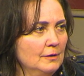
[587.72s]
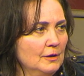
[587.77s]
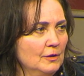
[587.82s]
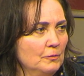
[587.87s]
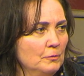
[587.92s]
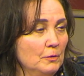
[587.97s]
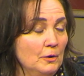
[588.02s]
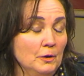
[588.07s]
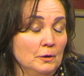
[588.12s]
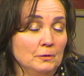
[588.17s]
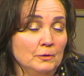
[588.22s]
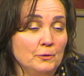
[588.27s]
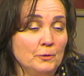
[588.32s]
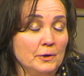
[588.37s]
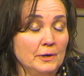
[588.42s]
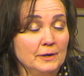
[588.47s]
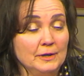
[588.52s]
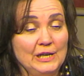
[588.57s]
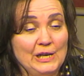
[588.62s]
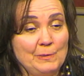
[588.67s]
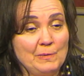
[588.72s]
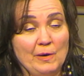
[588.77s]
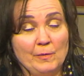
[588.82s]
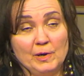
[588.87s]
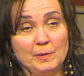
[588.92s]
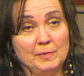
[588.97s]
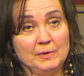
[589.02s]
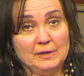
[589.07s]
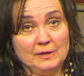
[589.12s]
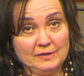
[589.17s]
Well, according to him, I would
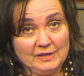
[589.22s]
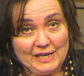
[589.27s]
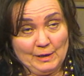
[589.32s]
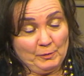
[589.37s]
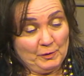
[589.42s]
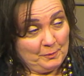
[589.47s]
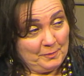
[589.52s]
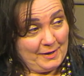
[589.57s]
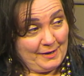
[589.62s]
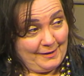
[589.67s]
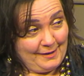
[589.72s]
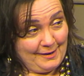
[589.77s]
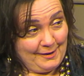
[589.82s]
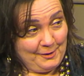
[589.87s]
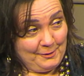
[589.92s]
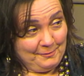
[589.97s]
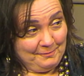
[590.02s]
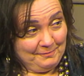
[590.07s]
have been disabled by now.